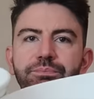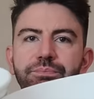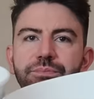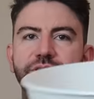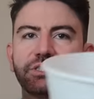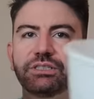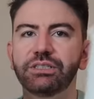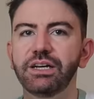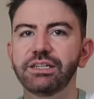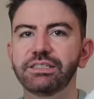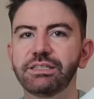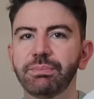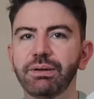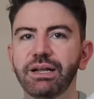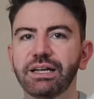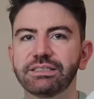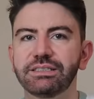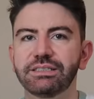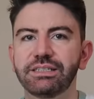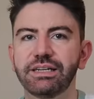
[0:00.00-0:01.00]
sturdy
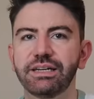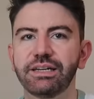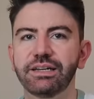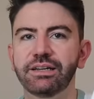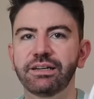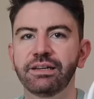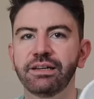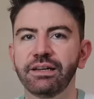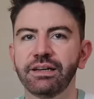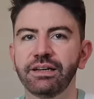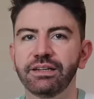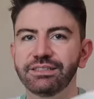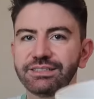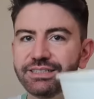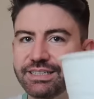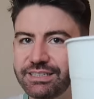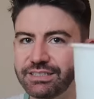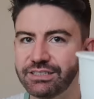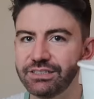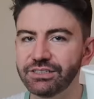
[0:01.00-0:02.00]
plastic,
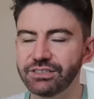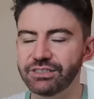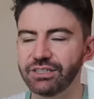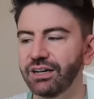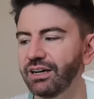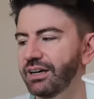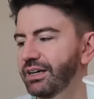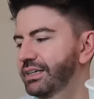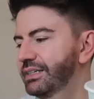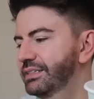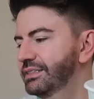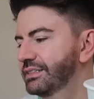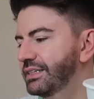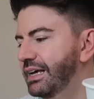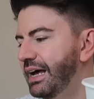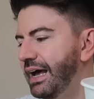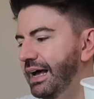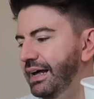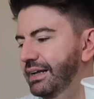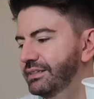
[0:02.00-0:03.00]
decent size,
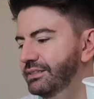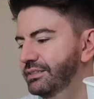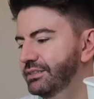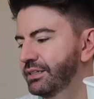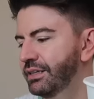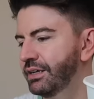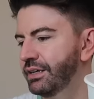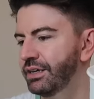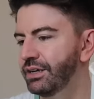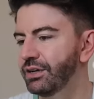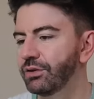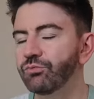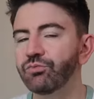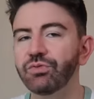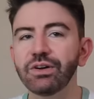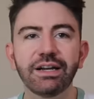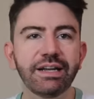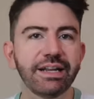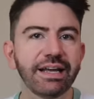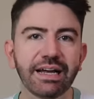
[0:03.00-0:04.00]
and
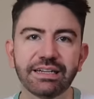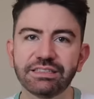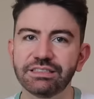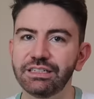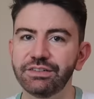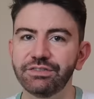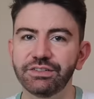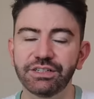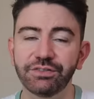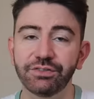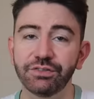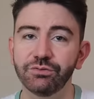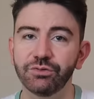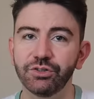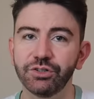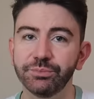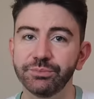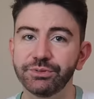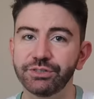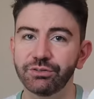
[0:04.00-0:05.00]
really handy for different
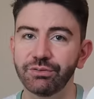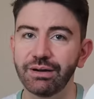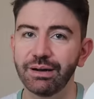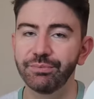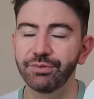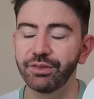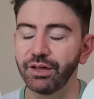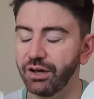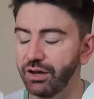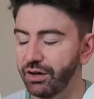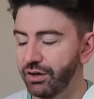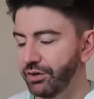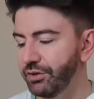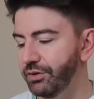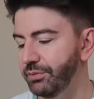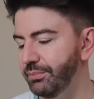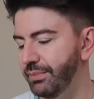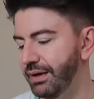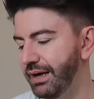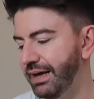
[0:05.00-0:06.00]
rooms around the
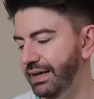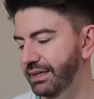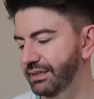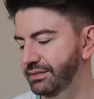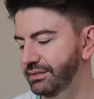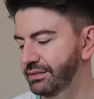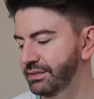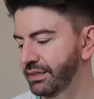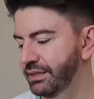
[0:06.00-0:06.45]
home. And